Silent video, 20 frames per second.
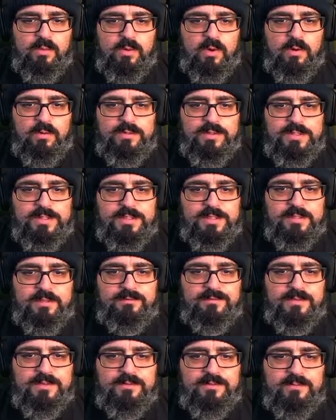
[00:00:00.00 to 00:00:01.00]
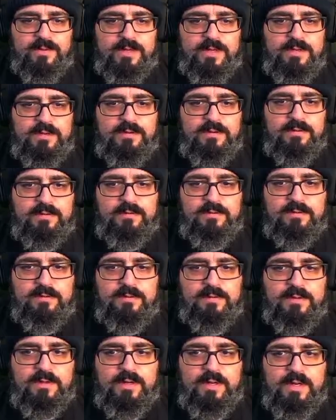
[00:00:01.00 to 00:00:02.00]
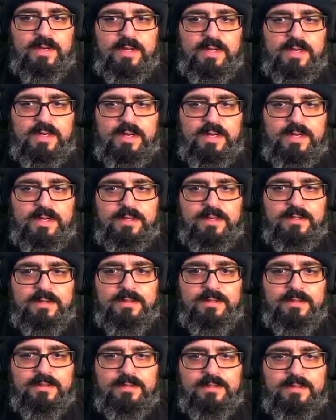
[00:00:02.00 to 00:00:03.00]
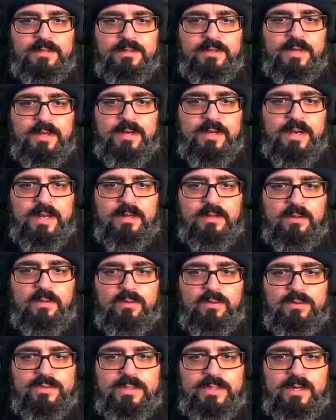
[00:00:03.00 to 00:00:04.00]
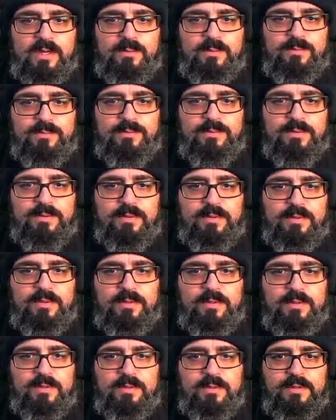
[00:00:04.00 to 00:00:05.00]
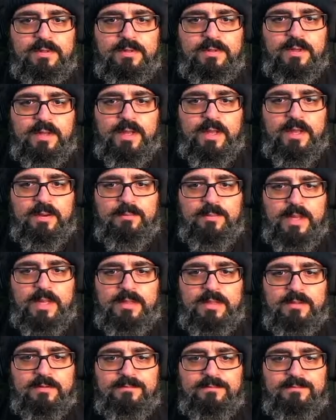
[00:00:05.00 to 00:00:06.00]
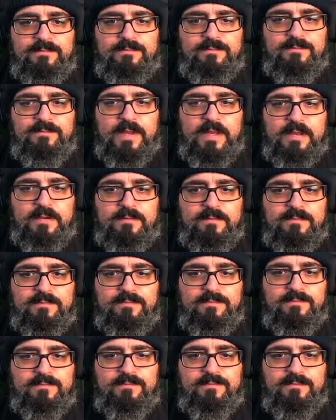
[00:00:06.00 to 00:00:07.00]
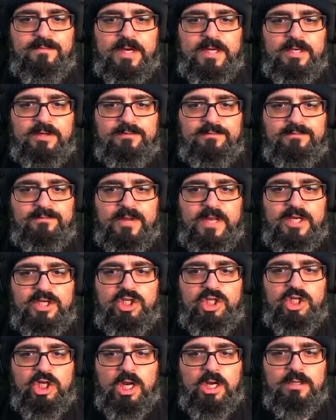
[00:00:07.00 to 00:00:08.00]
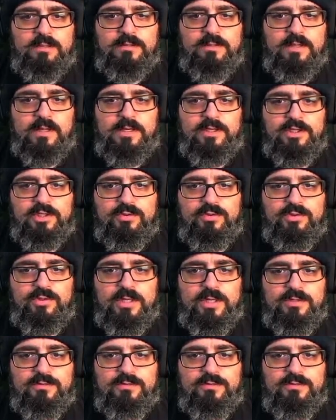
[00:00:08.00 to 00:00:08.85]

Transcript: all this stuff is right here, and I closed it up and made the fake fascia that I showed you guys